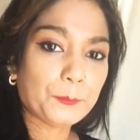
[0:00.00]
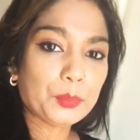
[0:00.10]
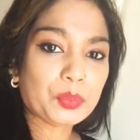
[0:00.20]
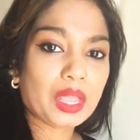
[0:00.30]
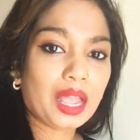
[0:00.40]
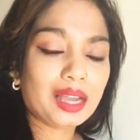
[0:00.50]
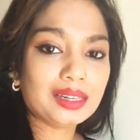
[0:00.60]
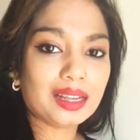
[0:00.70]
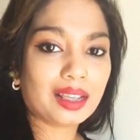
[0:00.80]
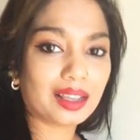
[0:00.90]
And
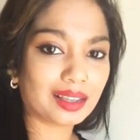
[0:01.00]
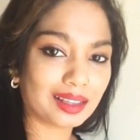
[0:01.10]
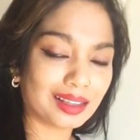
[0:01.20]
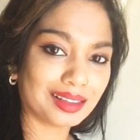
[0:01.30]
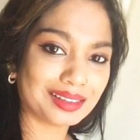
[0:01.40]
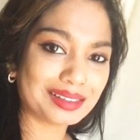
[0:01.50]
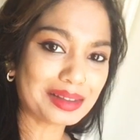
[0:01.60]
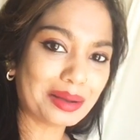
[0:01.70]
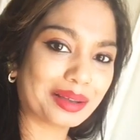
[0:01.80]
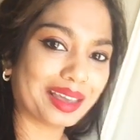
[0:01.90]

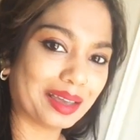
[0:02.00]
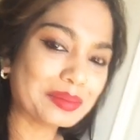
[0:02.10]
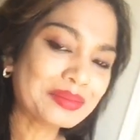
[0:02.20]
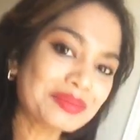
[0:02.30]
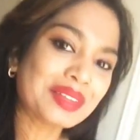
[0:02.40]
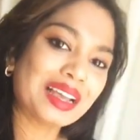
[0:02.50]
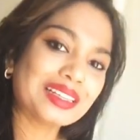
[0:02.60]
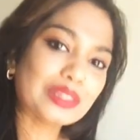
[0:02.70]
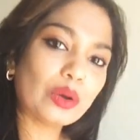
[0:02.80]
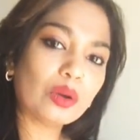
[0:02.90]
okay,
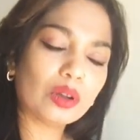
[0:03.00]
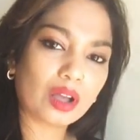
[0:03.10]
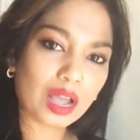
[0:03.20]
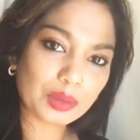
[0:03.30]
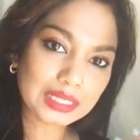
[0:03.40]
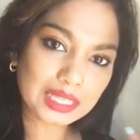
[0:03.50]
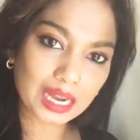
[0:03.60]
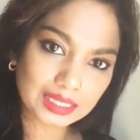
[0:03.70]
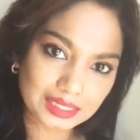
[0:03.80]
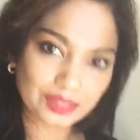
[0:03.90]
so I was
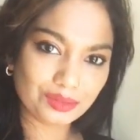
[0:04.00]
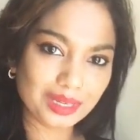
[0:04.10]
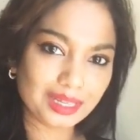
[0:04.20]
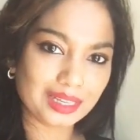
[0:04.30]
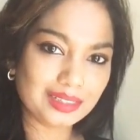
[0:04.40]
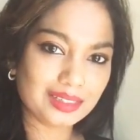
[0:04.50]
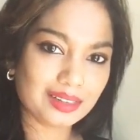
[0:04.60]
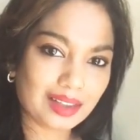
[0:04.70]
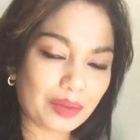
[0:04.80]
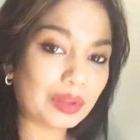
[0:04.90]
considering it.
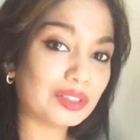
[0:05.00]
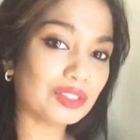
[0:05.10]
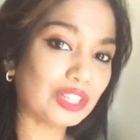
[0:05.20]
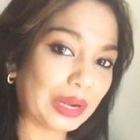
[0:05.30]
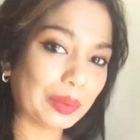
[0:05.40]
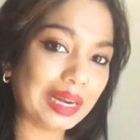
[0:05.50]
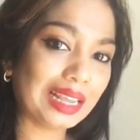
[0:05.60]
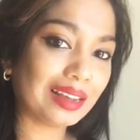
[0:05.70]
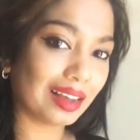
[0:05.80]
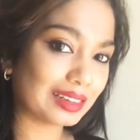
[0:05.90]
I was genuinely
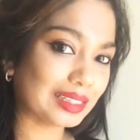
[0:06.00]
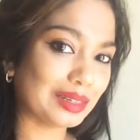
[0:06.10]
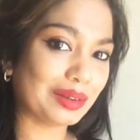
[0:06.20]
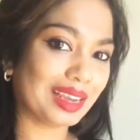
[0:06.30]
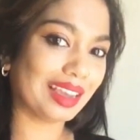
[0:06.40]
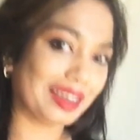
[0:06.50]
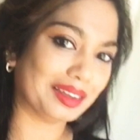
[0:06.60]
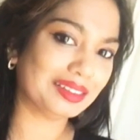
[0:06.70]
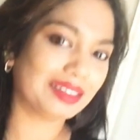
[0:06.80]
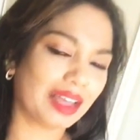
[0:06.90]
considering
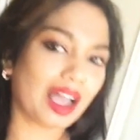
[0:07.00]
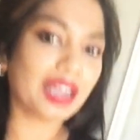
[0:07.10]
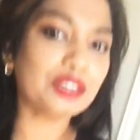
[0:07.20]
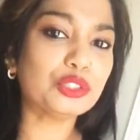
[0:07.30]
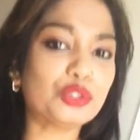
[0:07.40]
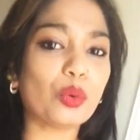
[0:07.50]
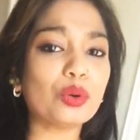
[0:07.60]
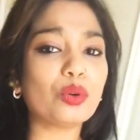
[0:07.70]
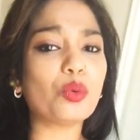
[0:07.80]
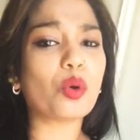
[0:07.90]
it. I don't
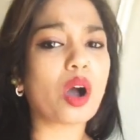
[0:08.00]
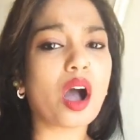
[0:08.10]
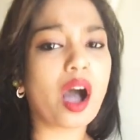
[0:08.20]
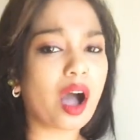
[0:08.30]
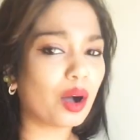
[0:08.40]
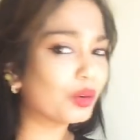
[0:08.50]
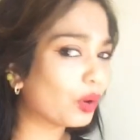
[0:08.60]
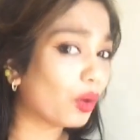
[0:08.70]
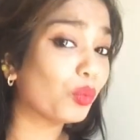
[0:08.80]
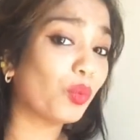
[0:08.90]
know how
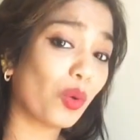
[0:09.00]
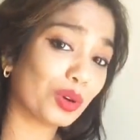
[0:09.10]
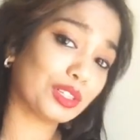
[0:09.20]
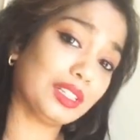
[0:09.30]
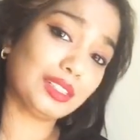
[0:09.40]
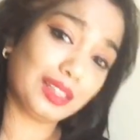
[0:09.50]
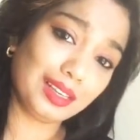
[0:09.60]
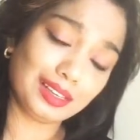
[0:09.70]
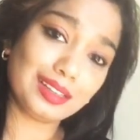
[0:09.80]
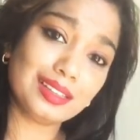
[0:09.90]
or what it
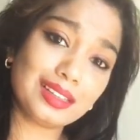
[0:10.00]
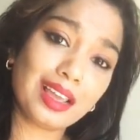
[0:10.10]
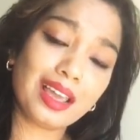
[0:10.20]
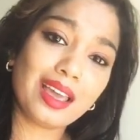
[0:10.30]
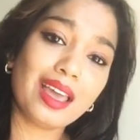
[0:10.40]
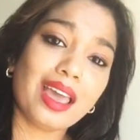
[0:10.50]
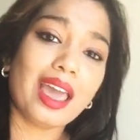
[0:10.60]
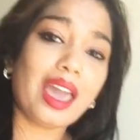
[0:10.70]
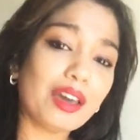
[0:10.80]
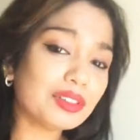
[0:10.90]
is.
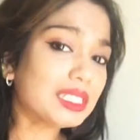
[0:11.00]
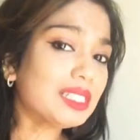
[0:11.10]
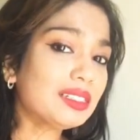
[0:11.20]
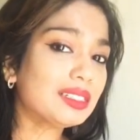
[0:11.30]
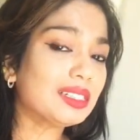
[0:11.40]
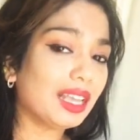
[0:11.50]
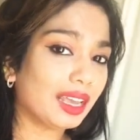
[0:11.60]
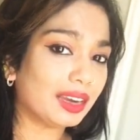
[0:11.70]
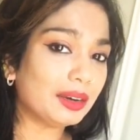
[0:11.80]
Ever since then,